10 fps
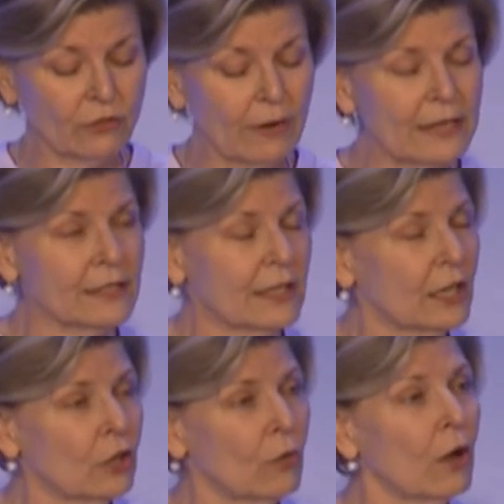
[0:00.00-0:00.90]
to us
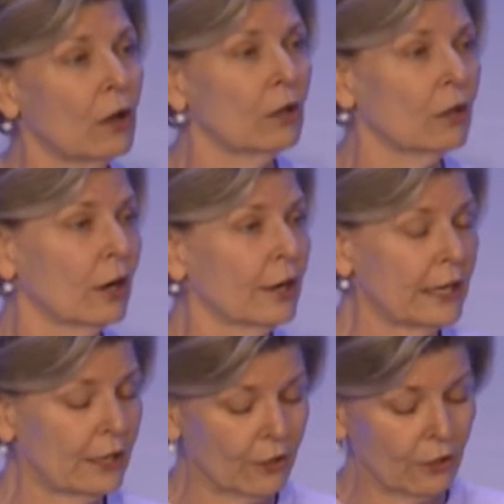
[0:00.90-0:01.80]
that you all are
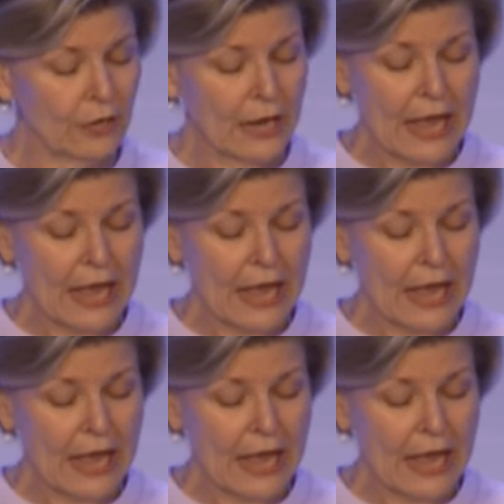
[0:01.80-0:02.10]
here.